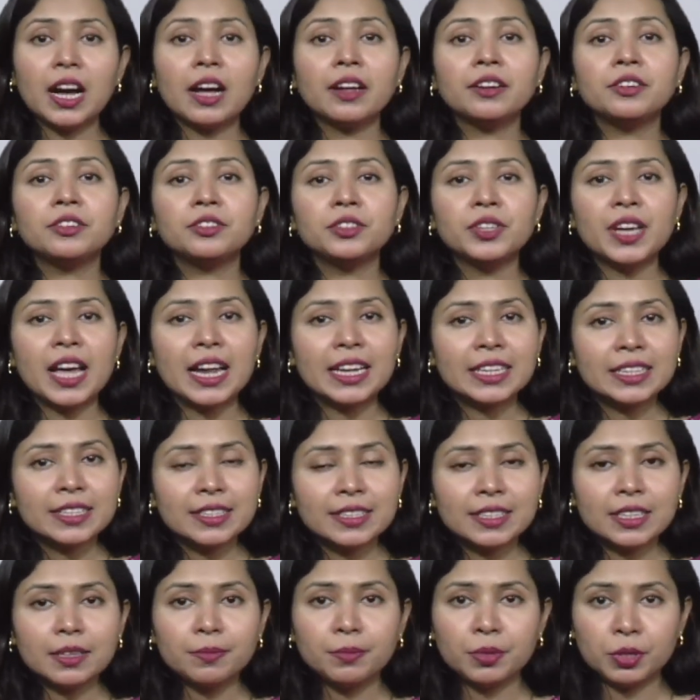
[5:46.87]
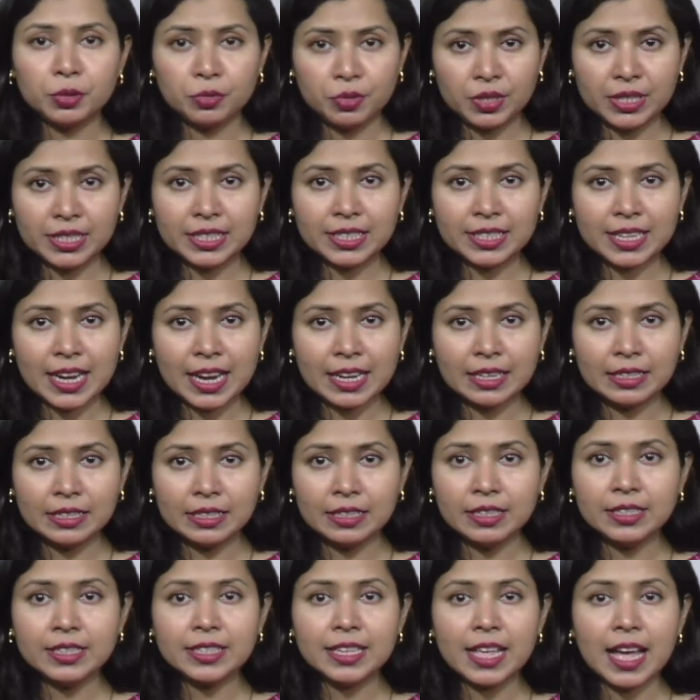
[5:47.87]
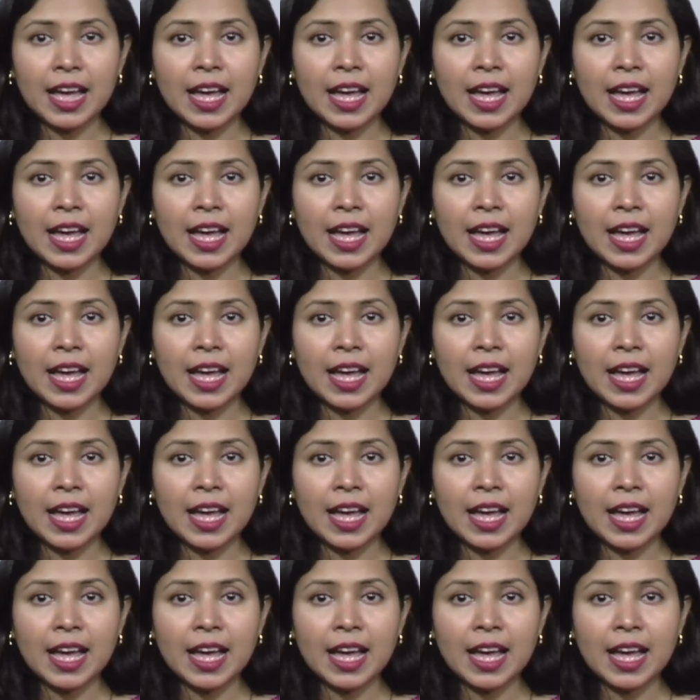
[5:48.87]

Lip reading: unrealistic beauty standards,